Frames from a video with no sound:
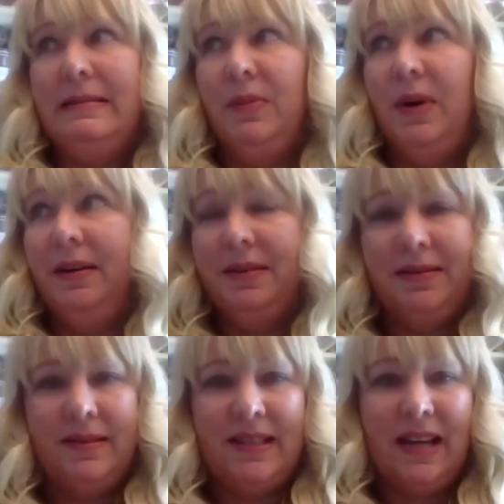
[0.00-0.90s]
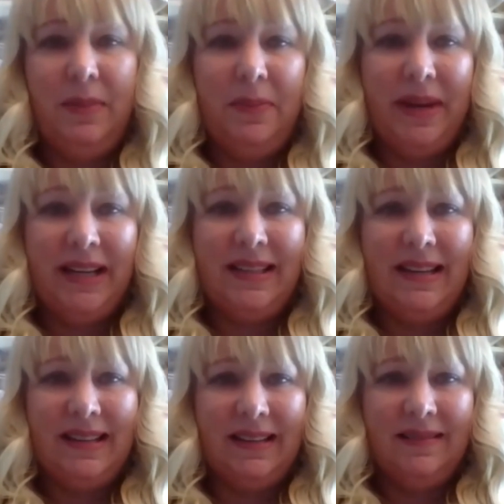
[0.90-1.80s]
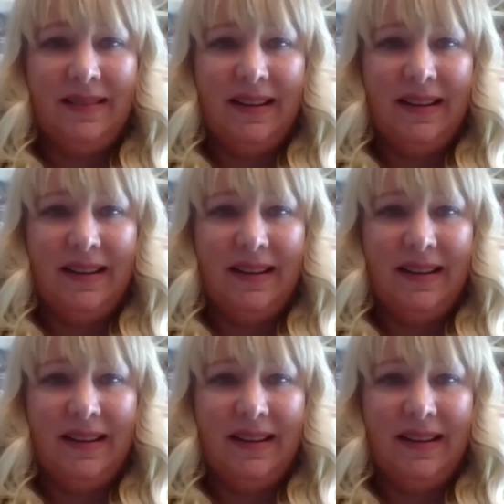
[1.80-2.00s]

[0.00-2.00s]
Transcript: Wow. It's going to be a big season.